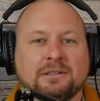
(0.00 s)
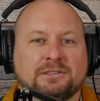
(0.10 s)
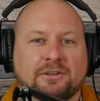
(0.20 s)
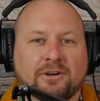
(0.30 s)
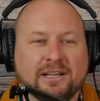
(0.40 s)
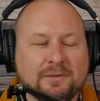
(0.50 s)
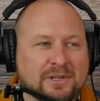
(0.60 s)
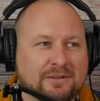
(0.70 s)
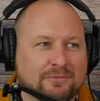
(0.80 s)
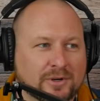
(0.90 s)
So
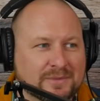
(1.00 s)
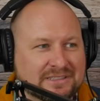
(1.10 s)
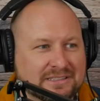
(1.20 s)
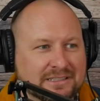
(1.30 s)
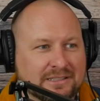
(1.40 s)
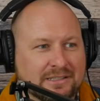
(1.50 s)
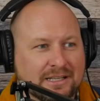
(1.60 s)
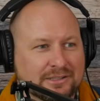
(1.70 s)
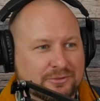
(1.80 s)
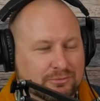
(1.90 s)
independent pharmacy
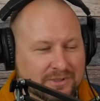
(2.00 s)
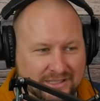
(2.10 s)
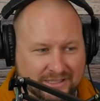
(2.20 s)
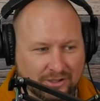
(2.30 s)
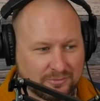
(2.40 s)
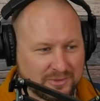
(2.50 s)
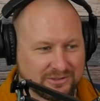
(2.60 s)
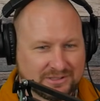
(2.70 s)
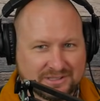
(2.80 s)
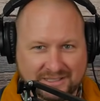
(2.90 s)
is really
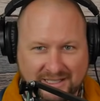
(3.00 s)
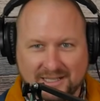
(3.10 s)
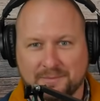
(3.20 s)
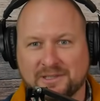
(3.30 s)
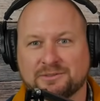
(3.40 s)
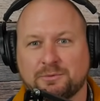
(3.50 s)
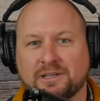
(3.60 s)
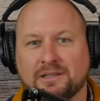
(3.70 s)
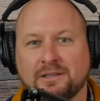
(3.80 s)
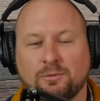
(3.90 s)
almost synonymous
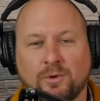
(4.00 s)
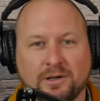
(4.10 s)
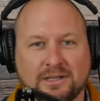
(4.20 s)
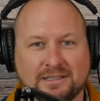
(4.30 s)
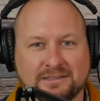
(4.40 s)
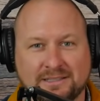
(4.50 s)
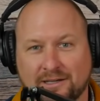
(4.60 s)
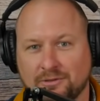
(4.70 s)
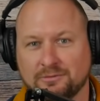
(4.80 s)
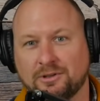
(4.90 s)
with what is
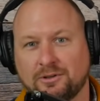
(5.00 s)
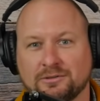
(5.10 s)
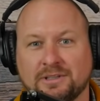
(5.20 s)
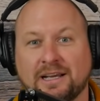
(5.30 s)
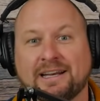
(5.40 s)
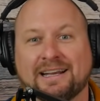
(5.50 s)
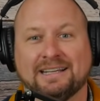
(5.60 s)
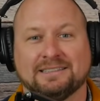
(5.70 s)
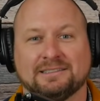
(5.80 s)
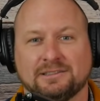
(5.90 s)
now called
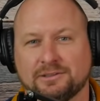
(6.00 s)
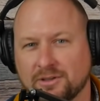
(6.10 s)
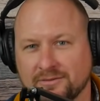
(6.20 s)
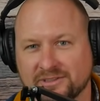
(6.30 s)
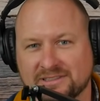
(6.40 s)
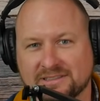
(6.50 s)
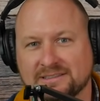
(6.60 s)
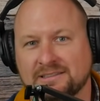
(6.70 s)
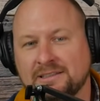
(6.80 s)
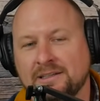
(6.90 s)
enhanced
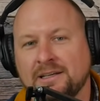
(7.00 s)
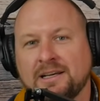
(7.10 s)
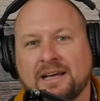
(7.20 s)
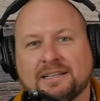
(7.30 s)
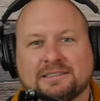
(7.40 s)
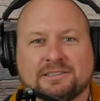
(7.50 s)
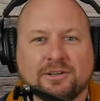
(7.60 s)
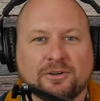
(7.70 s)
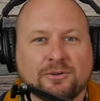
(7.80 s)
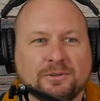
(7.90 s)
services. And
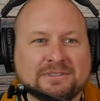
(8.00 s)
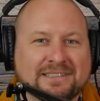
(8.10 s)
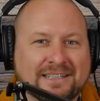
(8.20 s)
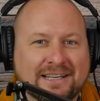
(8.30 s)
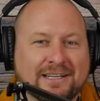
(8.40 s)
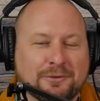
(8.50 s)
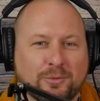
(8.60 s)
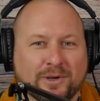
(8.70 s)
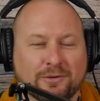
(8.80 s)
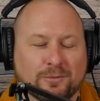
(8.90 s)
so today
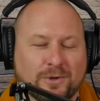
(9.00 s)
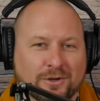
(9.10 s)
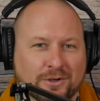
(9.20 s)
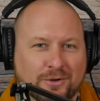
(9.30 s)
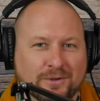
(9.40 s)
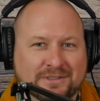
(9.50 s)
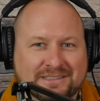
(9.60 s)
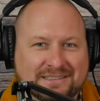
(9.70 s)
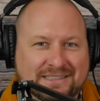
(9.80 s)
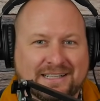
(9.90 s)
we are going
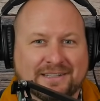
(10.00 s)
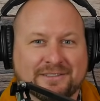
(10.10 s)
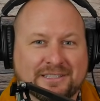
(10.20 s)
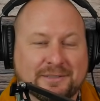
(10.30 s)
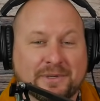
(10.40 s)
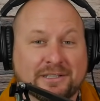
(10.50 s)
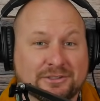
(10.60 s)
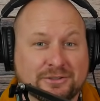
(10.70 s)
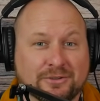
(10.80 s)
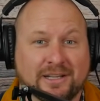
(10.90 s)
to dive deep
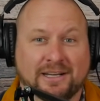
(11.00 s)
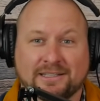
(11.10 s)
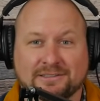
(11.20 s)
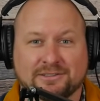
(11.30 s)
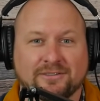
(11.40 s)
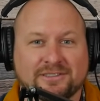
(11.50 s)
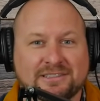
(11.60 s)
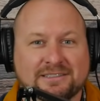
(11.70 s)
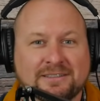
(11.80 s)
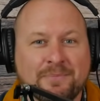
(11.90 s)
into enhanced
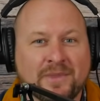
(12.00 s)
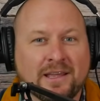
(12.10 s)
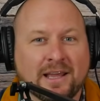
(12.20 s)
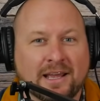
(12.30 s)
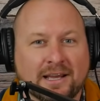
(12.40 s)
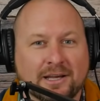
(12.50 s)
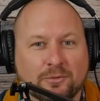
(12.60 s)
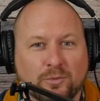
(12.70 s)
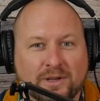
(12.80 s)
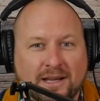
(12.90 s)
services.
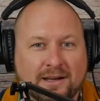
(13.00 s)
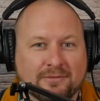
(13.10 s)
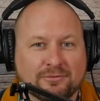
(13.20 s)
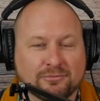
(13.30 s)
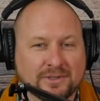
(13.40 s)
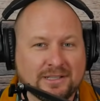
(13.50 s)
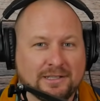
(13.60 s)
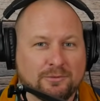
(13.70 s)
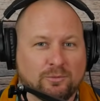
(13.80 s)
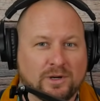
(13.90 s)
And we have
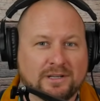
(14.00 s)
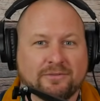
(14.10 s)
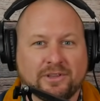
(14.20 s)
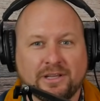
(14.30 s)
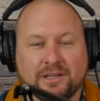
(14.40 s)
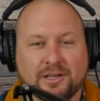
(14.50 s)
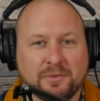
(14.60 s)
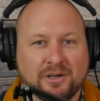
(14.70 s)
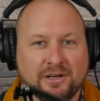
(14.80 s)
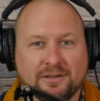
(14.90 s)
really one of the
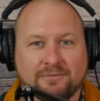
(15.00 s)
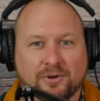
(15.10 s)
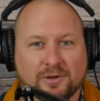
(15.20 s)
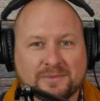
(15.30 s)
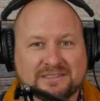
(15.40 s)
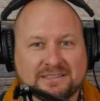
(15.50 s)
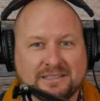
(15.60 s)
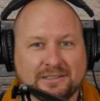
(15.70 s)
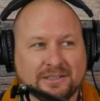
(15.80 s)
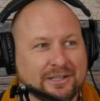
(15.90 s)
community
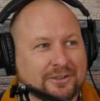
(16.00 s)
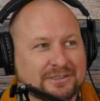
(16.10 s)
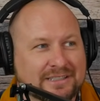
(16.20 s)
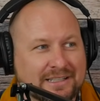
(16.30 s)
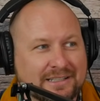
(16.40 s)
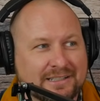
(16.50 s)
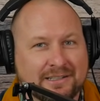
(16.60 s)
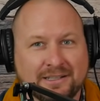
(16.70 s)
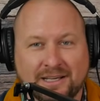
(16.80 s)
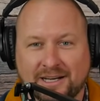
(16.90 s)
pharmacy leaders in
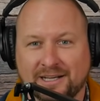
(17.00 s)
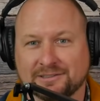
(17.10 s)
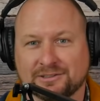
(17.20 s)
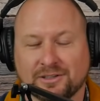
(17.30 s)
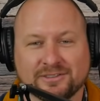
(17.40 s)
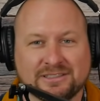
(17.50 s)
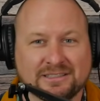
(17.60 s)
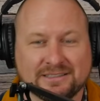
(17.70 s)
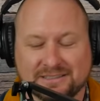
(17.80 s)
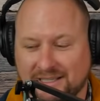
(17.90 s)
enhanced
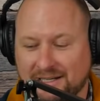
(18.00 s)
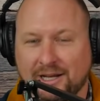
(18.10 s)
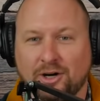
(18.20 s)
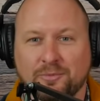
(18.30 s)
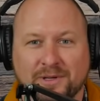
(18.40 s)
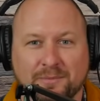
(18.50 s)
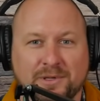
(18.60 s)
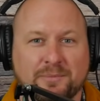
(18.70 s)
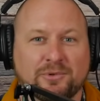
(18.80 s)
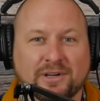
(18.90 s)
services and helping
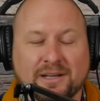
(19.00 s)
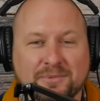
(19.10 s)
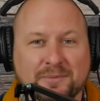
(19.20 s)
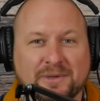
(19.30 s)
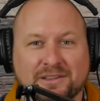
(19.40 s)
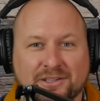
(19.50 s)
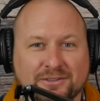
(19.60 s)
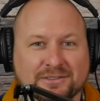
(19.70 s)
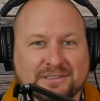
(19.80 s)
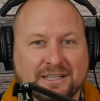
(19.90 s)
people implement
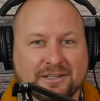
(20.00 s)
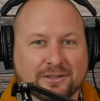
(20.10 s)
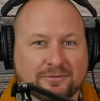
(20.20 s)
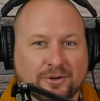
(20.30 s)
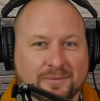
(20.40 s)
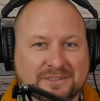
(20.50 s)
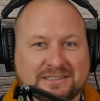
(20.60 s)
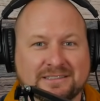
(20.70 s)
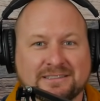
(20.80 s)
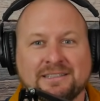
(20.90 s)
those into their
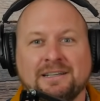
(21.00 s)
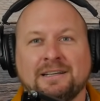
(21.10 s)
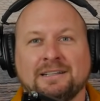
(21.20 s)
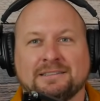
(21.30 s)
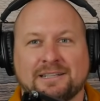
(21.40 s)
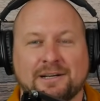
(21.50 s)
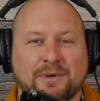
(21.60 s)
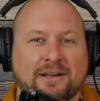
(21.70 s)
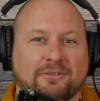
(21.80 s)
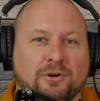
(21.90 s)
pharmacies. Today
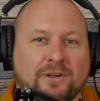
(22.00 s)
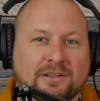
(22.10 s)
we have Cody